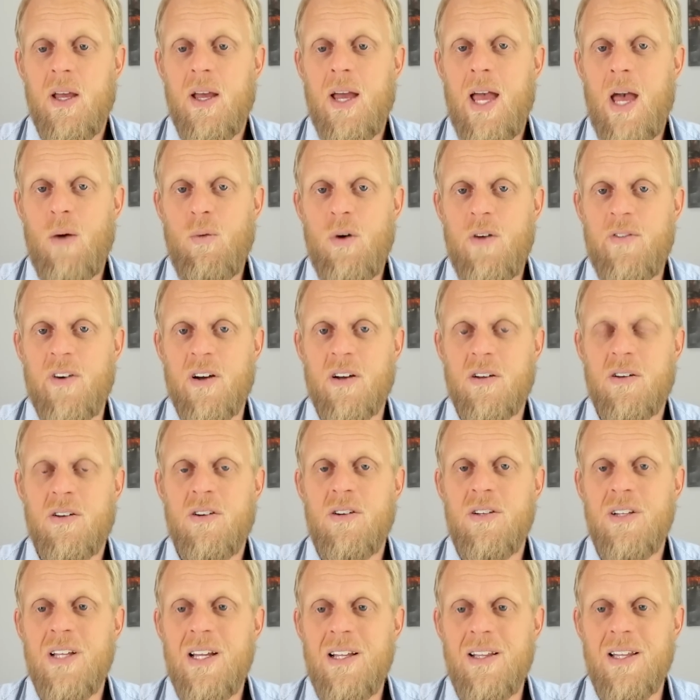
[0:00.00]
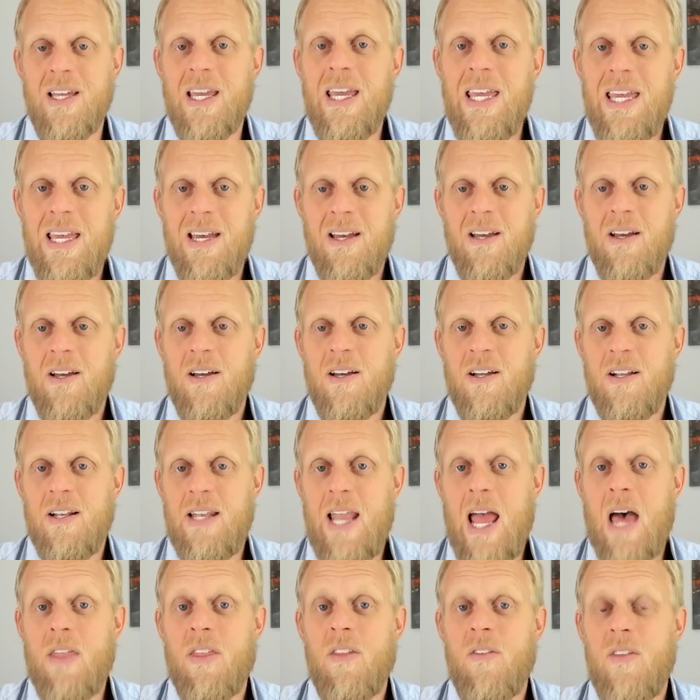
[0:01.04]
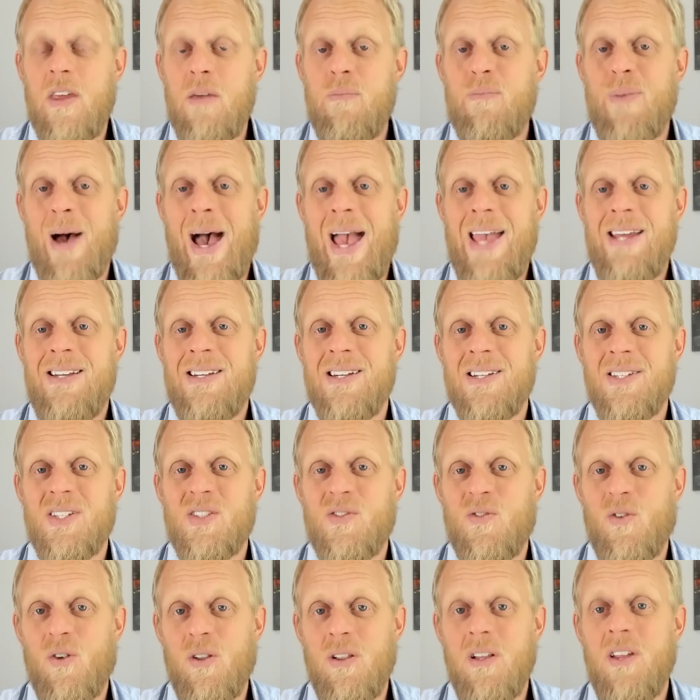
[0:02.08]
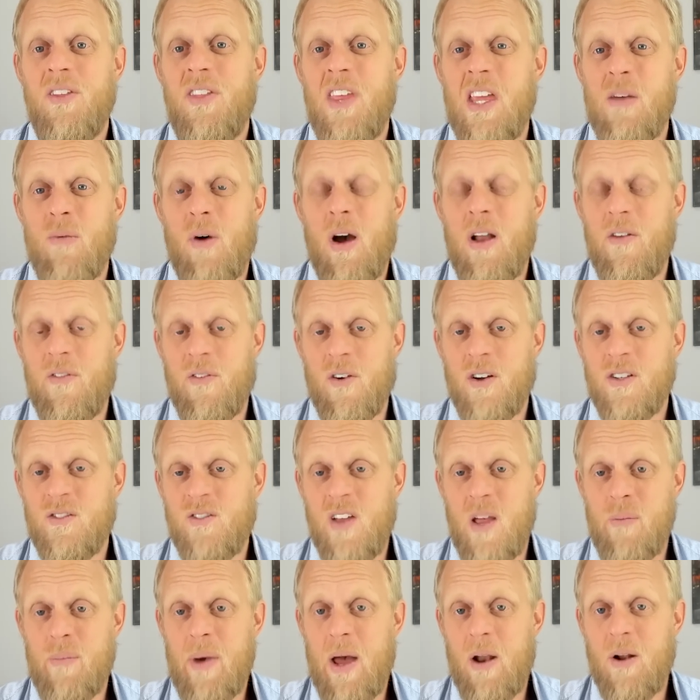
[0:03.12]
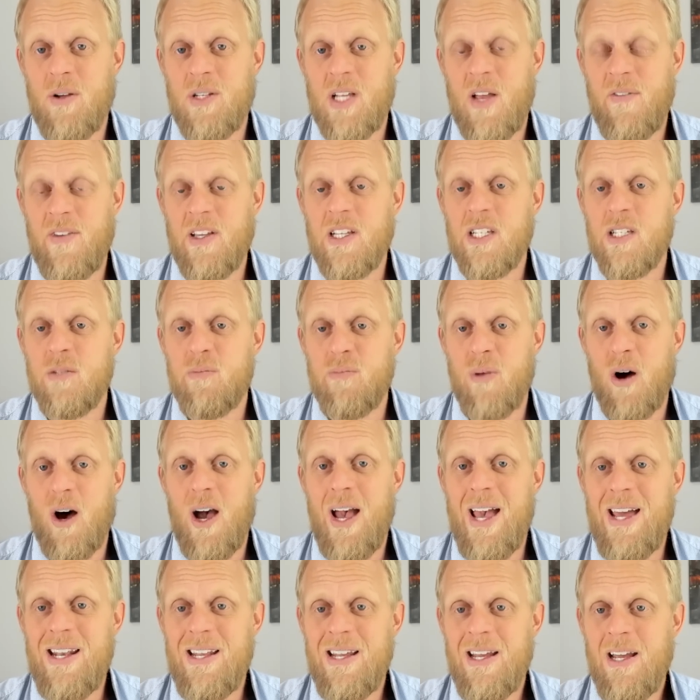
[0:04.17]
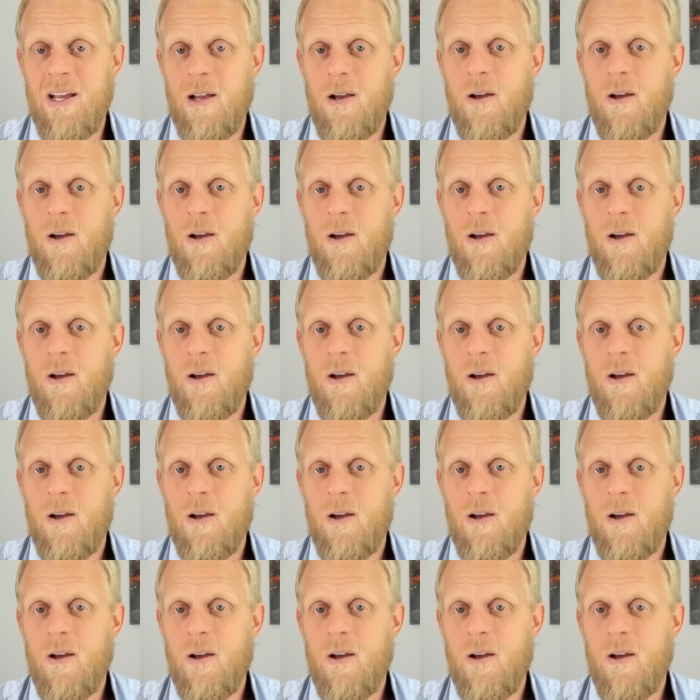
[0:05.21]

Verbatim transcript: However, clearly, now that the patents for lithium iron phosphate batteries have expired,